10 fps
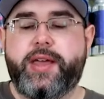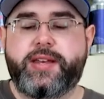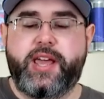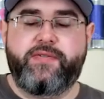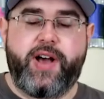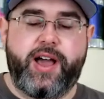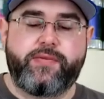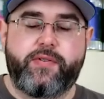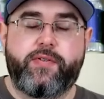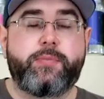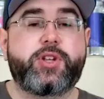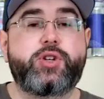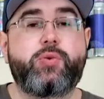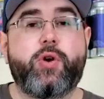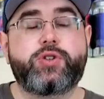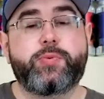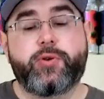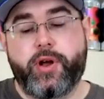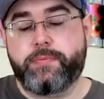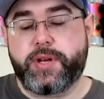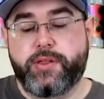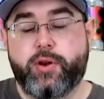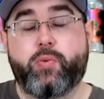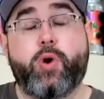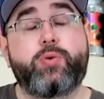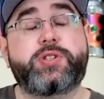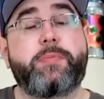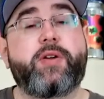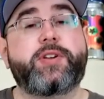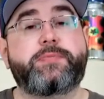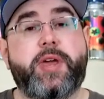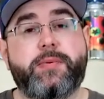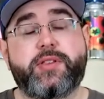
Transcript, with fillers: Day five, from the Two Roads Brewing Company, their Rhodes Mary's Baby.